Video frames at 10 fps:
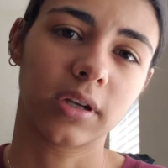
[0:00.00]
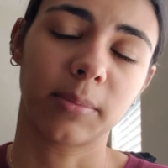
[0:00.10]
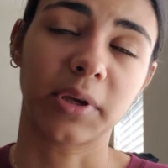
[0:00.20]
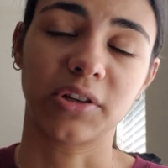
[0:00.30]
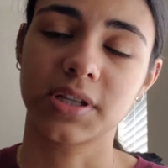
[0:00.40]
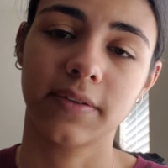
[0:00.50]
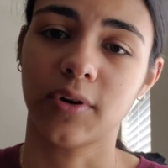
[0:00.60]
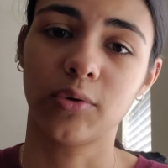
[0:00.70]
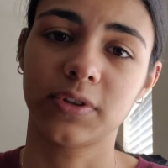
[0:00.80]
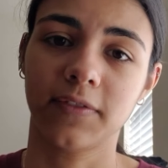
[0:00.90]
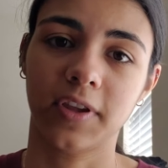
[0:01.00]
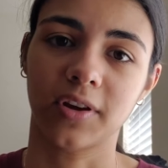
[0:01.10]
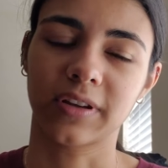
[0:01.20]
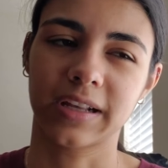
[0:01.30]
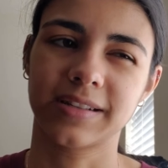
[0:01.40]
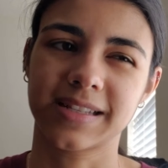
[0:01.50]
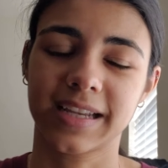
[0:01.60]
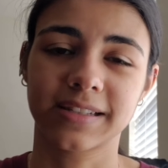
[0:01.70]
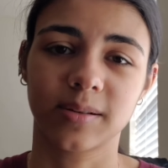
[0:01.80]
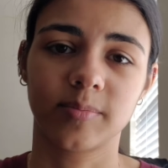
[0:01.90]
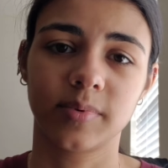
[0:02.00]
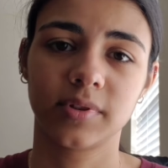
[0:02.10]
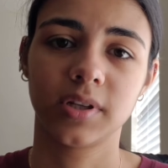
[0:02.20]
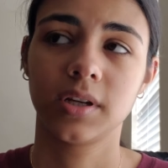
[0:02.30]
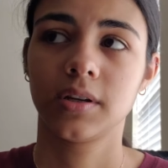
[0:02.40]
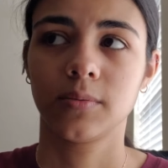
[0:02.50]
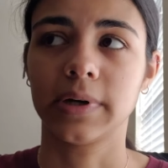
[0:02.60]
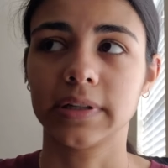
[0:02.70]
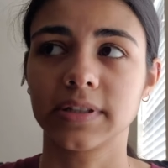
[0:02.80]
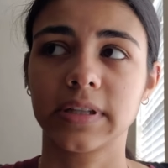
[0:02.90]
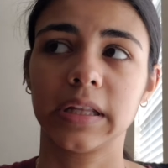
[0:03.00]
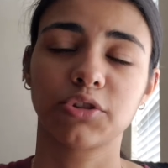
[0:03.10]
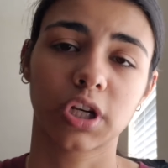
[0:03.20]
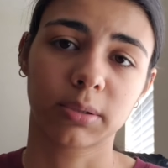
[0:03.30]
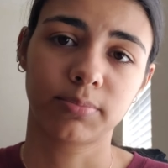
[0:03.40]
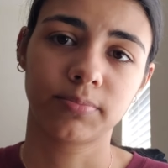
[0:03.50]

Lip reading: I mean, your whole TV on, because that takes up, well, it's electronic,